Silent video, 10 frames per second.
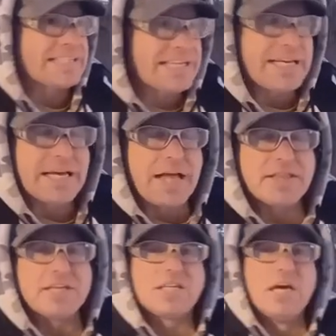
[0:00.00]
setting on
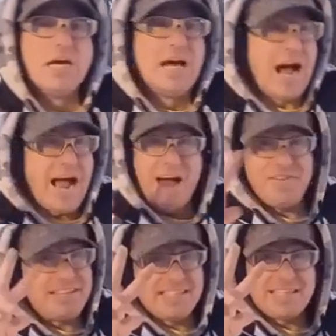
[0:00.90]
this, I have
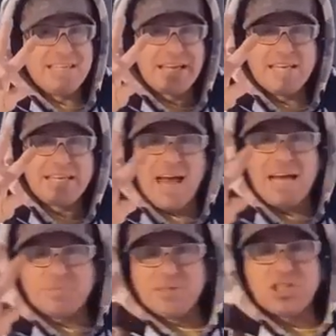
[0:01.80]
it in
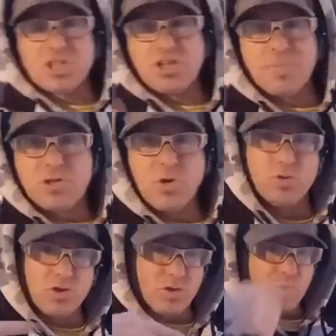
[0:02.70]
gas position number
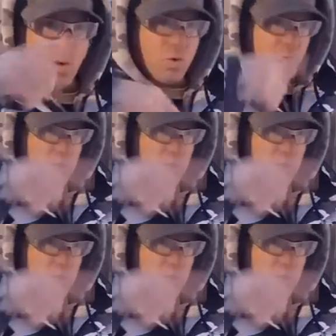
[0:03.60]
2. So you go